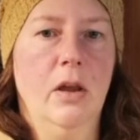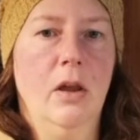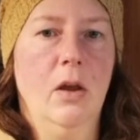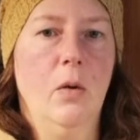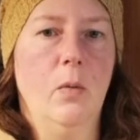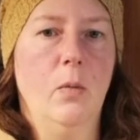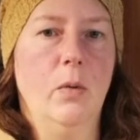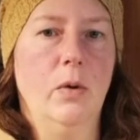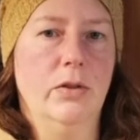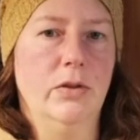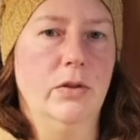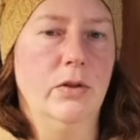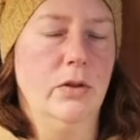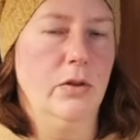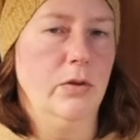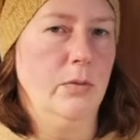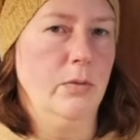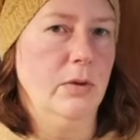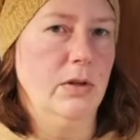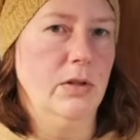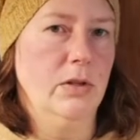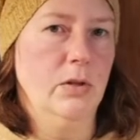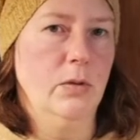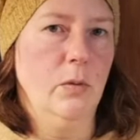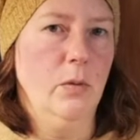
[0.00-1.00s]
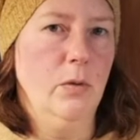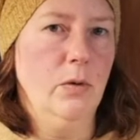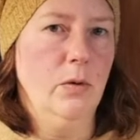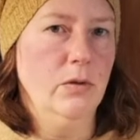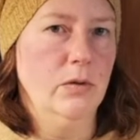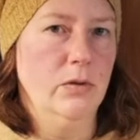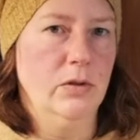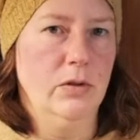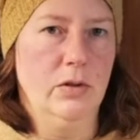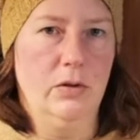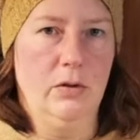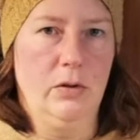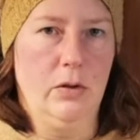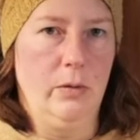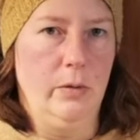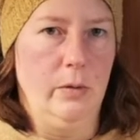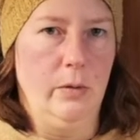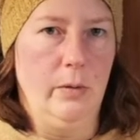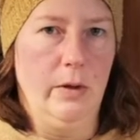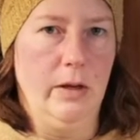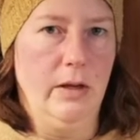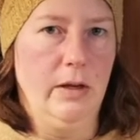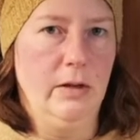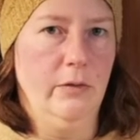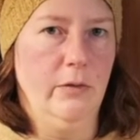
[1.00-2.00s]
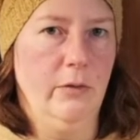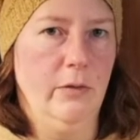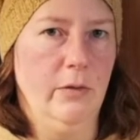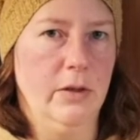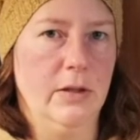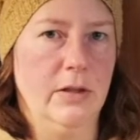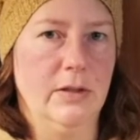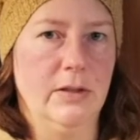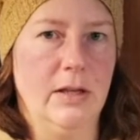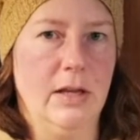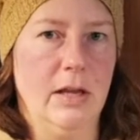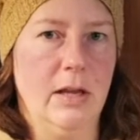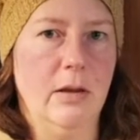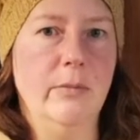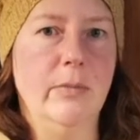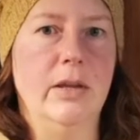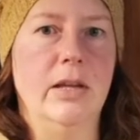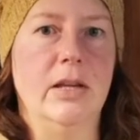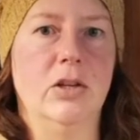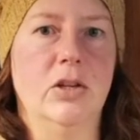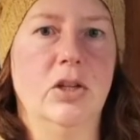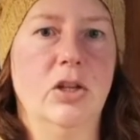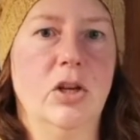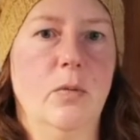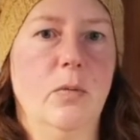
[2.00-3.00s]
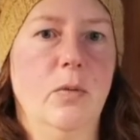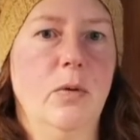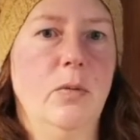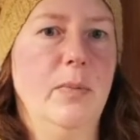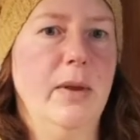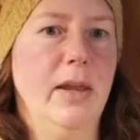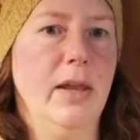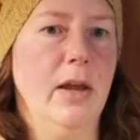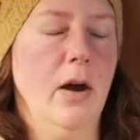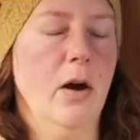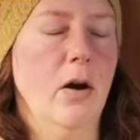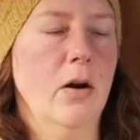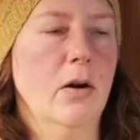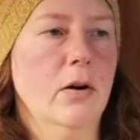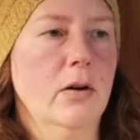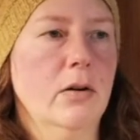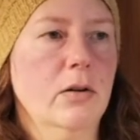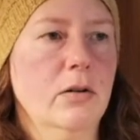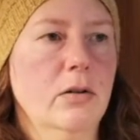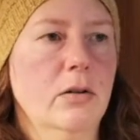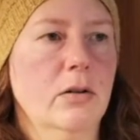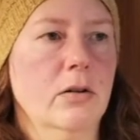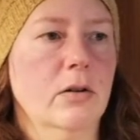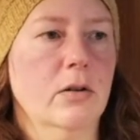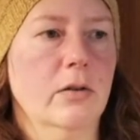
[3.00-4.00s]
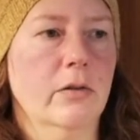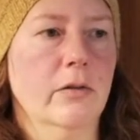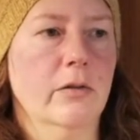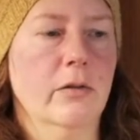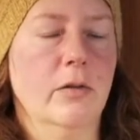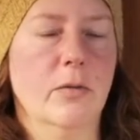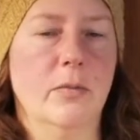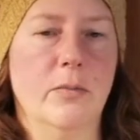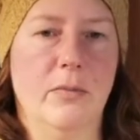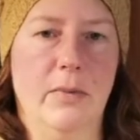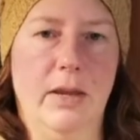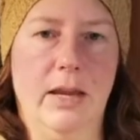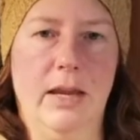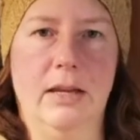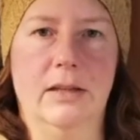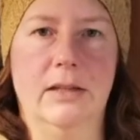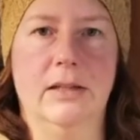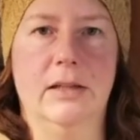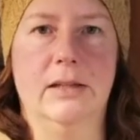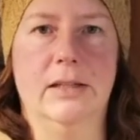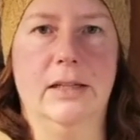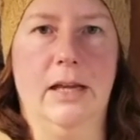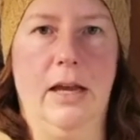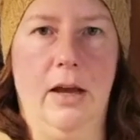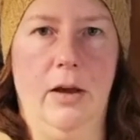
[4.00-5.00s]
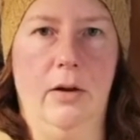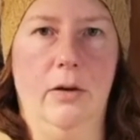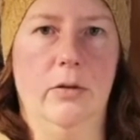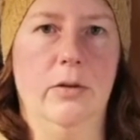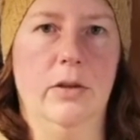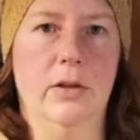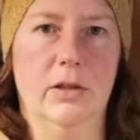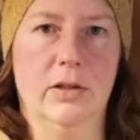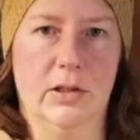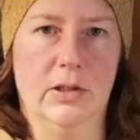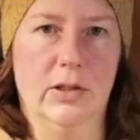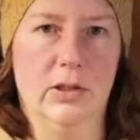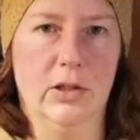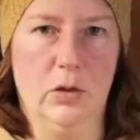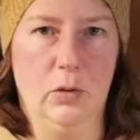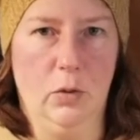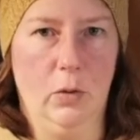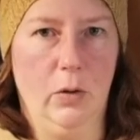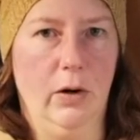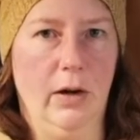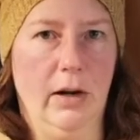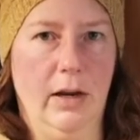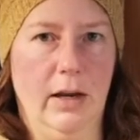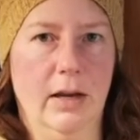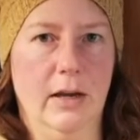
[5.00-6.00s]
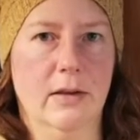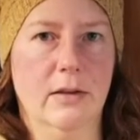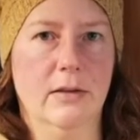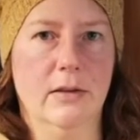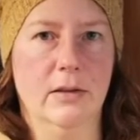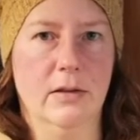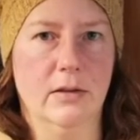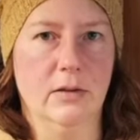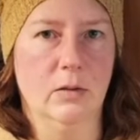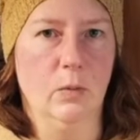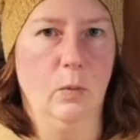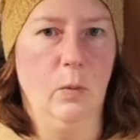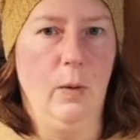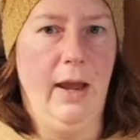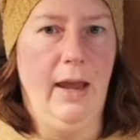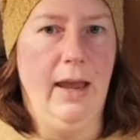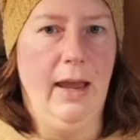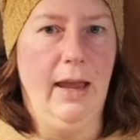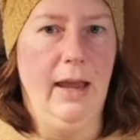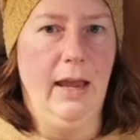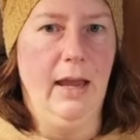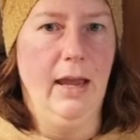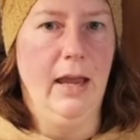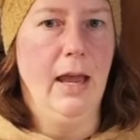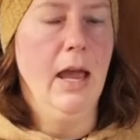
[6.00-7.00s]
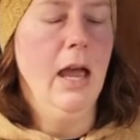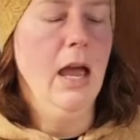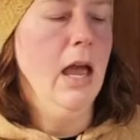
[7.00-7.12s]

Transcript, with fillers: with the three swords through it for this image, it would be harder for me to tell this story in this way.